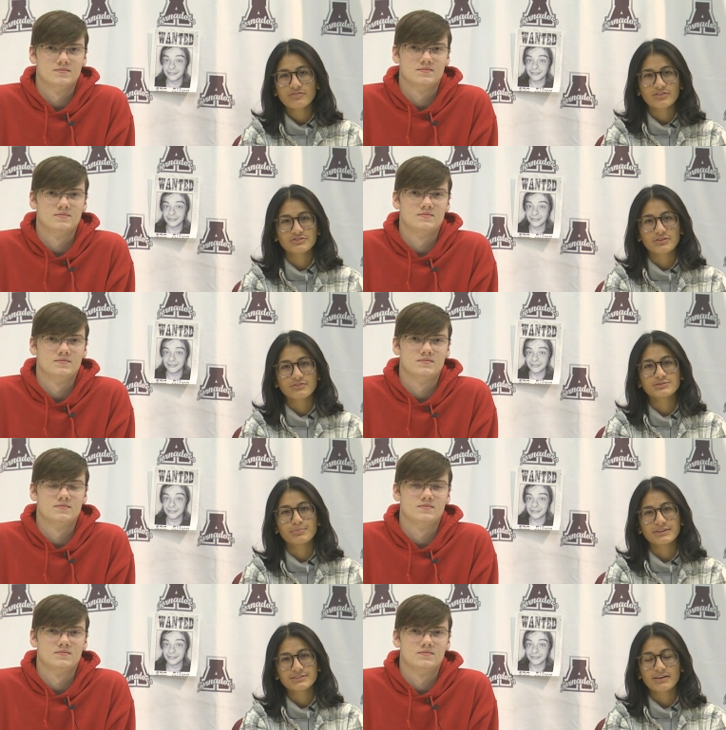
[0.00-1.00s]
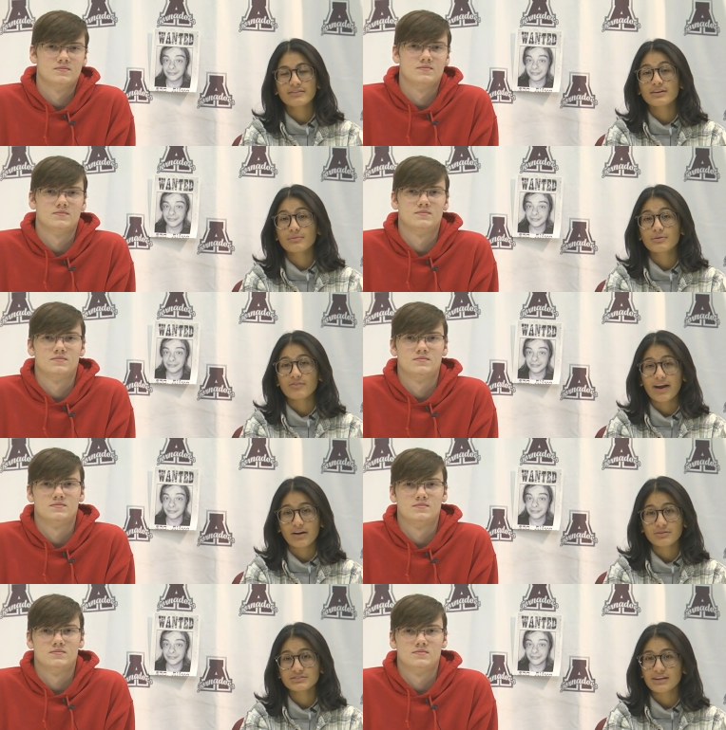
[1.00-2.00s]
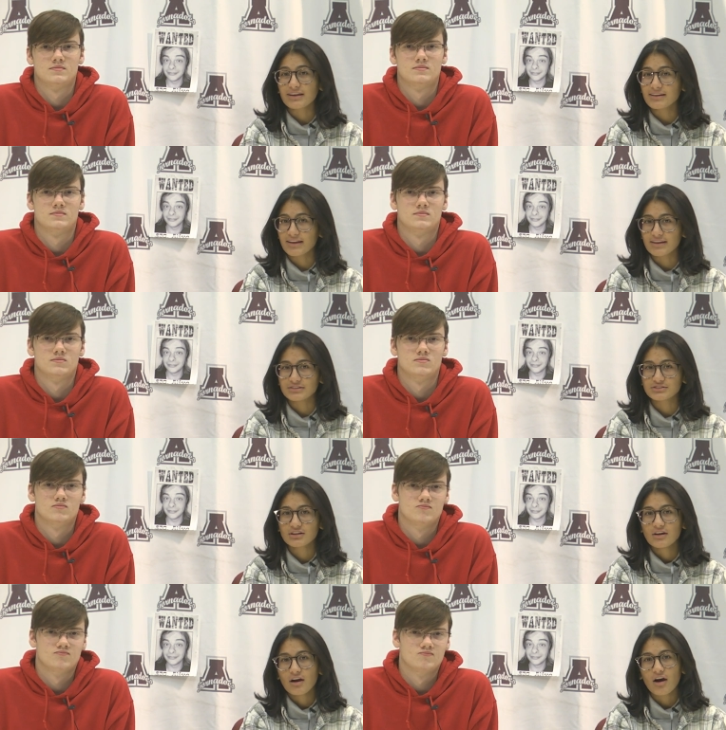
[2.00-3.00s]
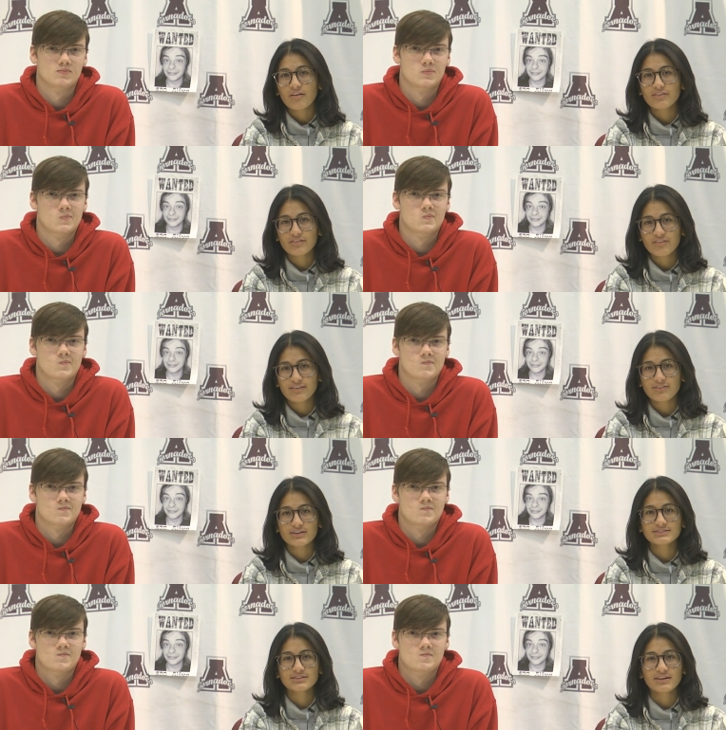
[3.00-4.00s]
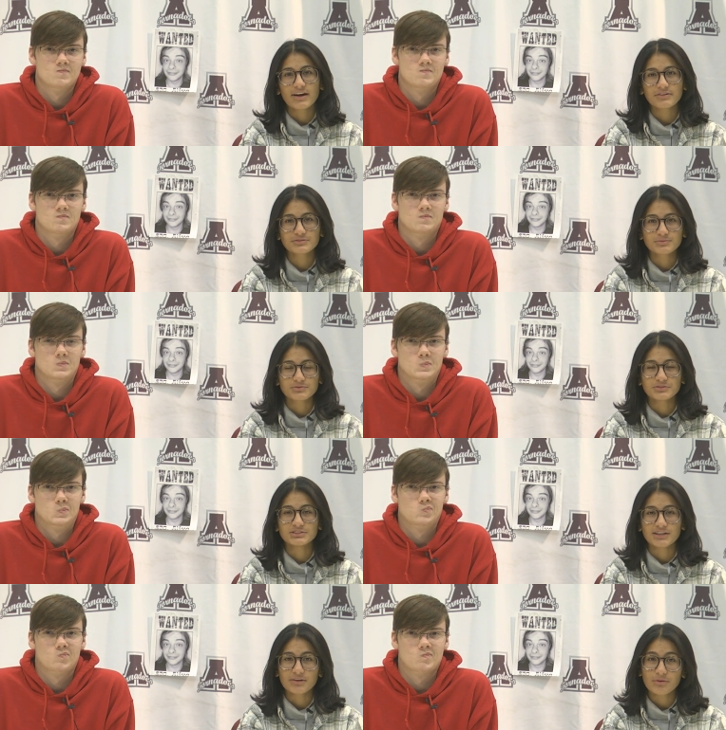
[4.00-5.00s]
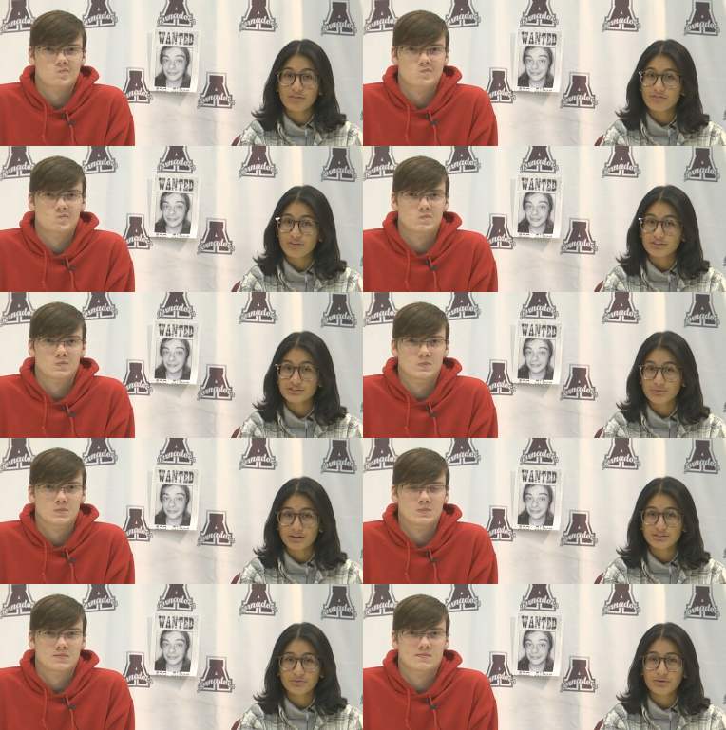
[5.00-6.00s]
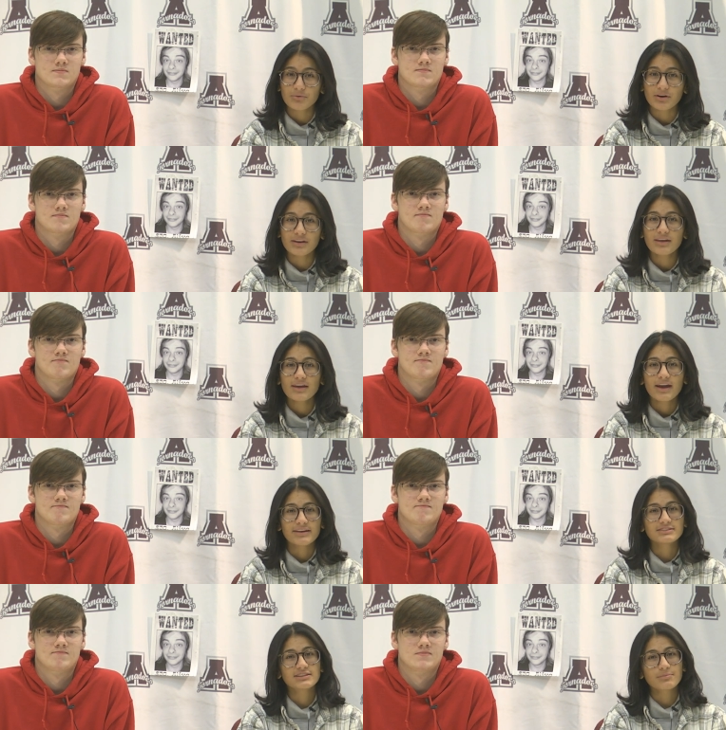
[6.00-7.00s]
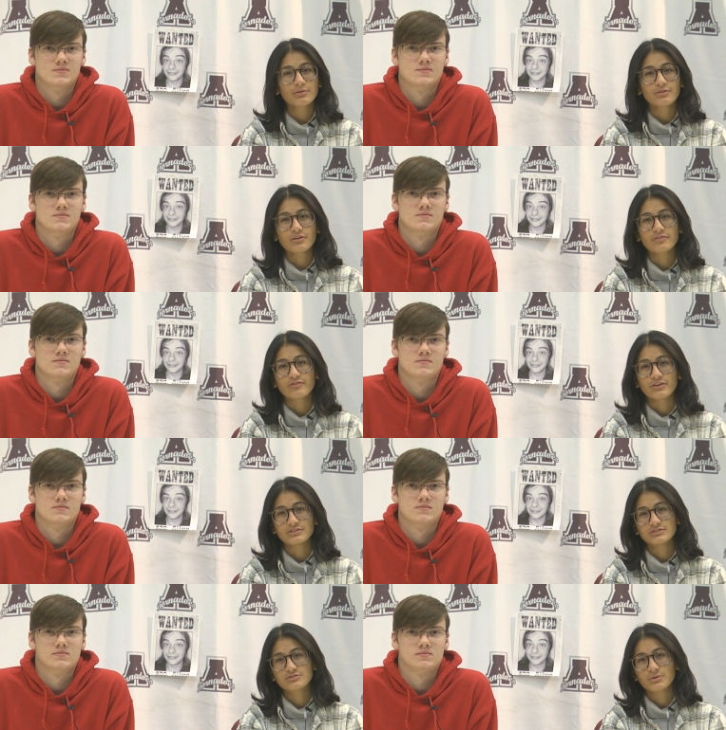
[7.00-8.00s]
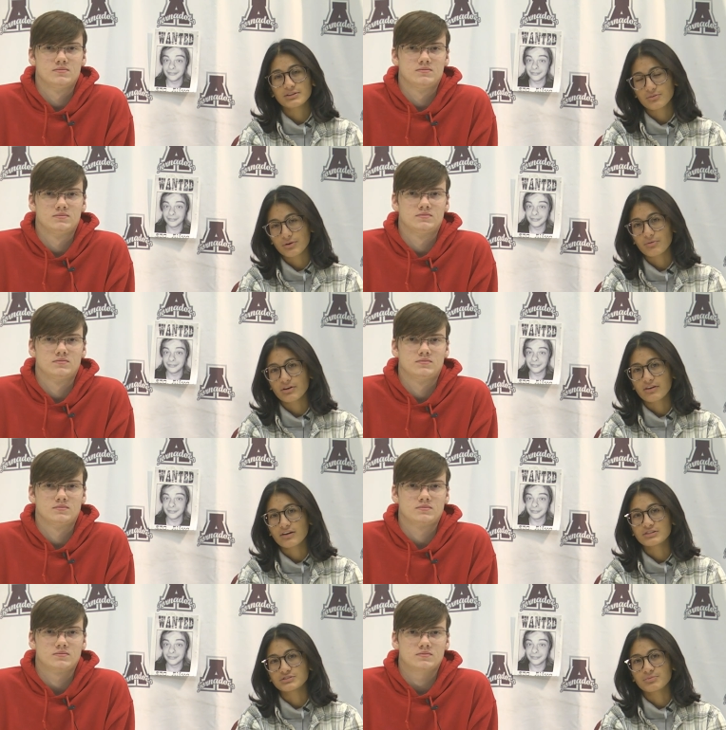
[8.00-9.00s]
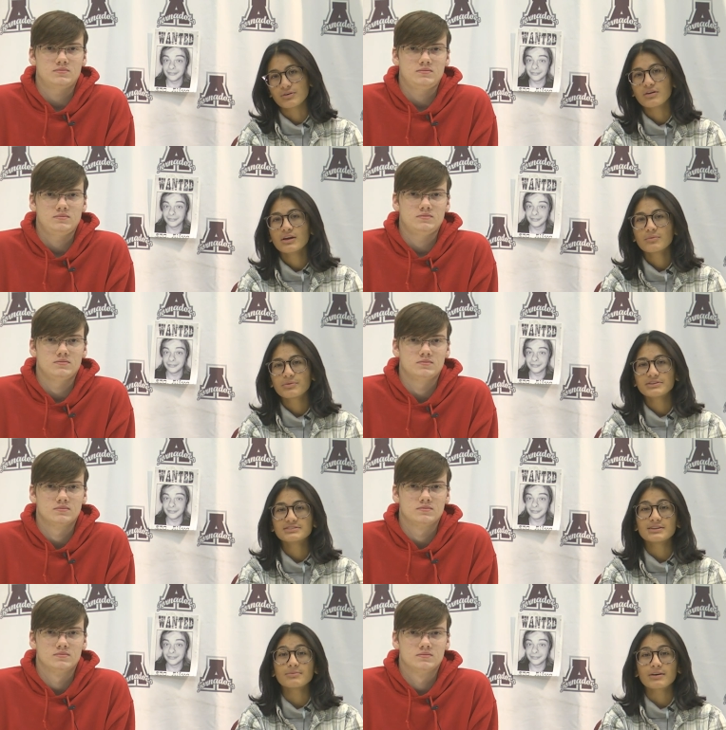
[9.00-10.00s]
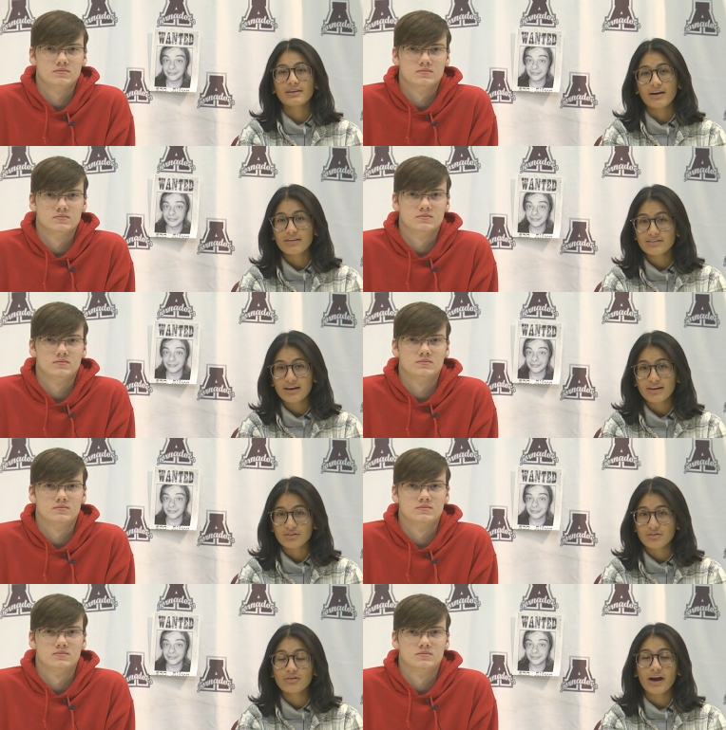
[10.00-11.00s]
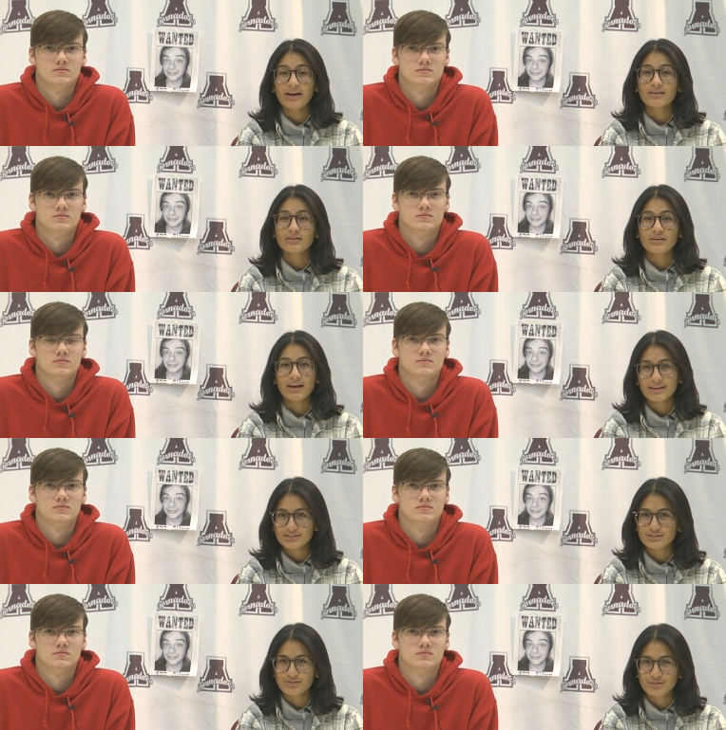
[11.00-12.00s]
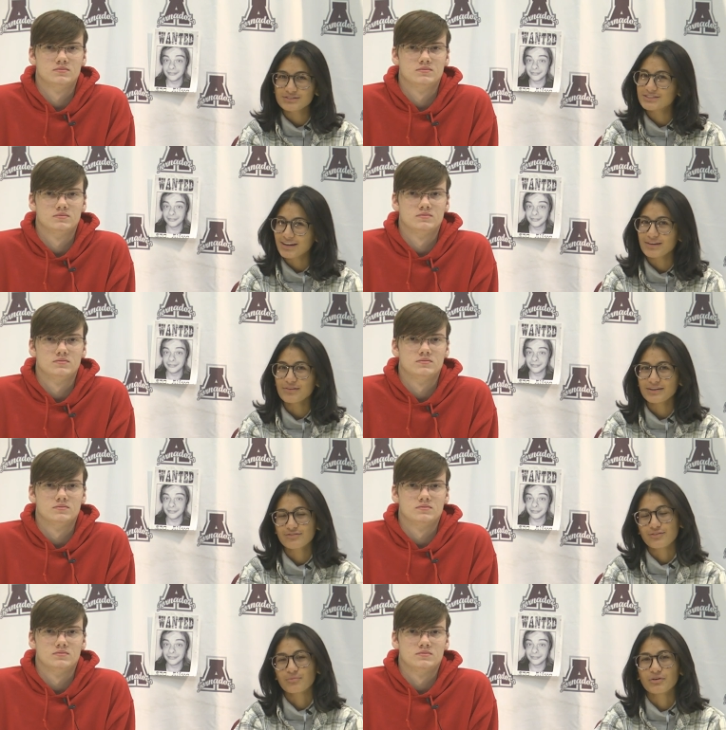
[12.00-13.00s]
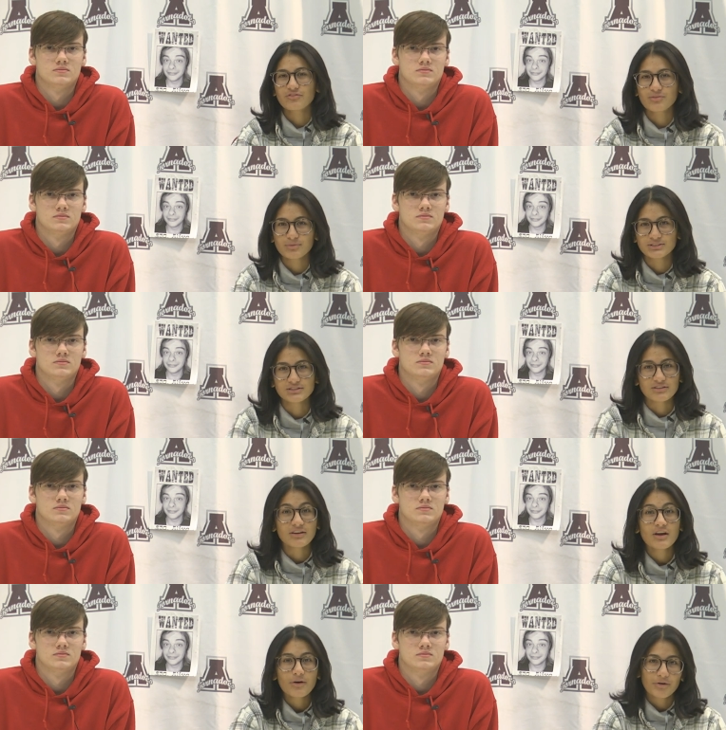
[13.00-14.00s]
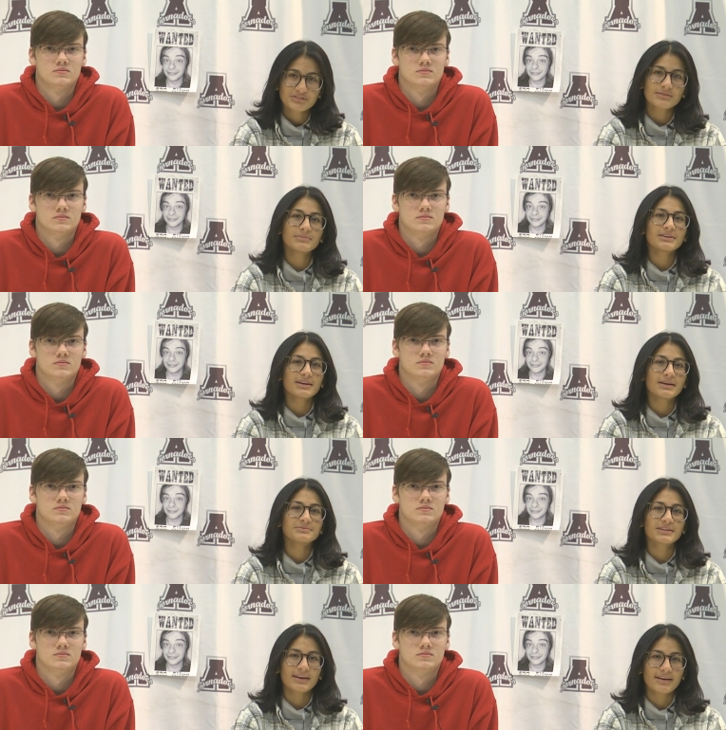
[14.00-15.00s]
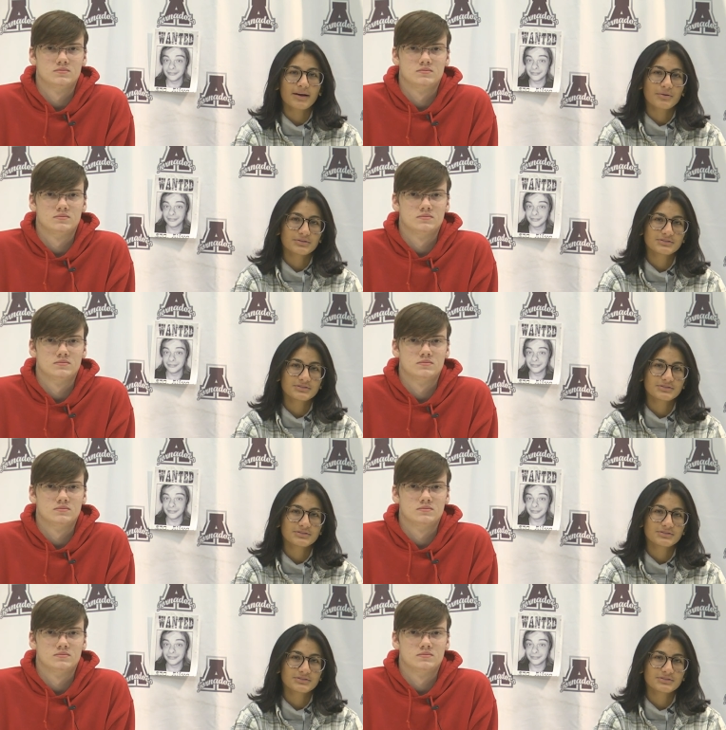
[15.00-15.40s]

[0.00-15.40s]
Speaker 1: service based on the number of hours and age all verified volunteer hours between January 1st, 2021 and December 31st, 2021 are eligible. Please email kelly.gru at ahschools.us for more information or submit names and hours.